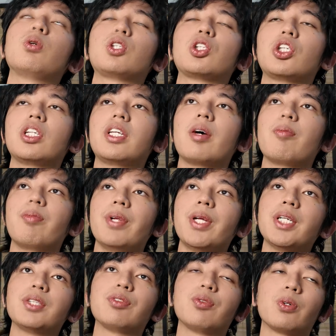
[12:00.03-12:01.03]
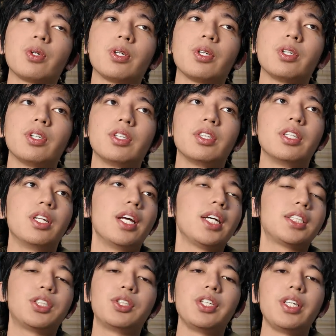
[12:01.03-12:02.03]
Notion templates for the
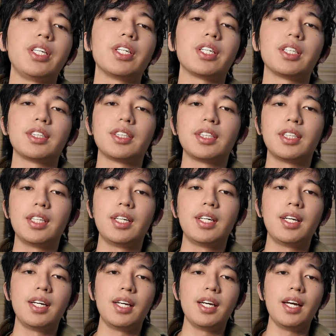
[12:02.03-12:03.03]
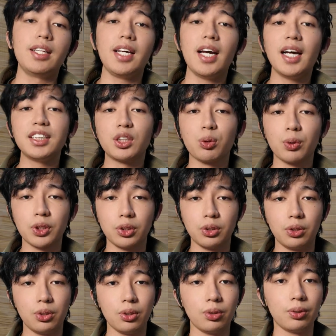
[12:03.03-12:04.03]
next 3 years? And the answer was
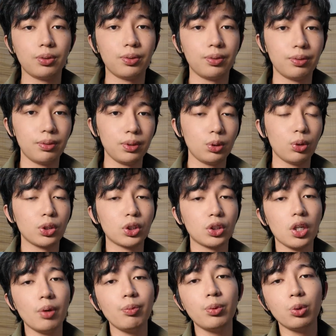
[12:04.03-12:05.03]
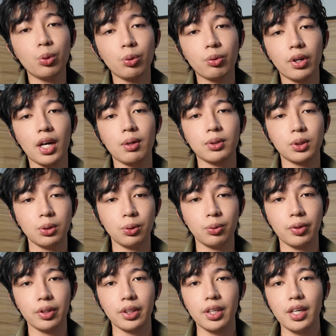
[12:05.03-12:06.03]
no. So I stopped doing what I was
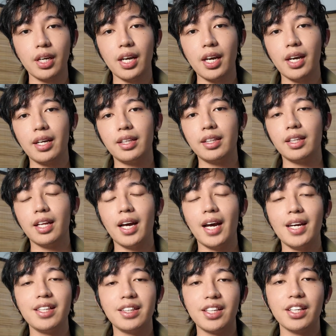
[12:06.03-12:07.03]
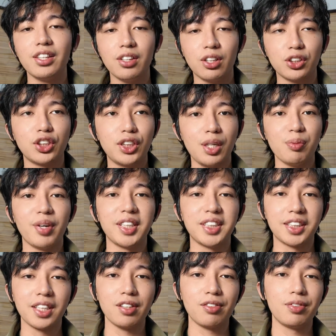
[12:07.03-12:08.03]
doing. And I did not see
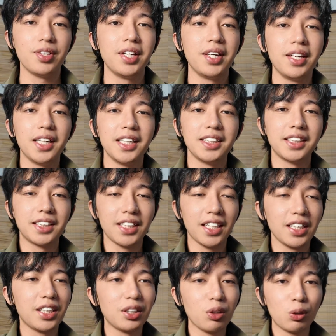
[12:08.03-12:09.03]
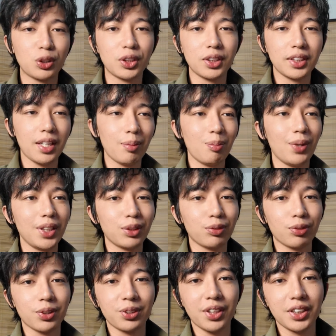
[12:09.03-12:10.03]
myself selling Notion templates
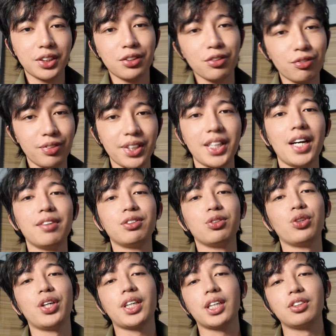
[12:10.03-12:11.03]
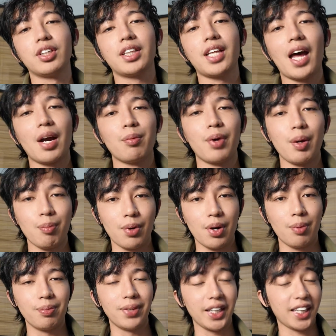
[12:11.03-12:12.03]
for the rest of my life so I can retire my
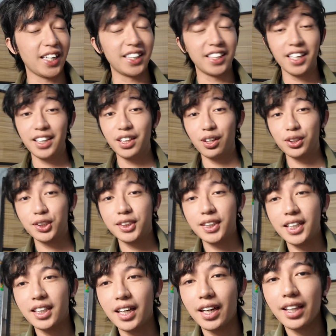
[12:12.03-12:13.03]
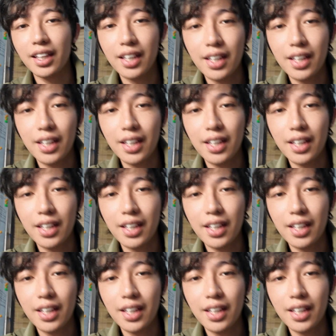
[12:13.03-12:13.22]
mom. Like I did not see that.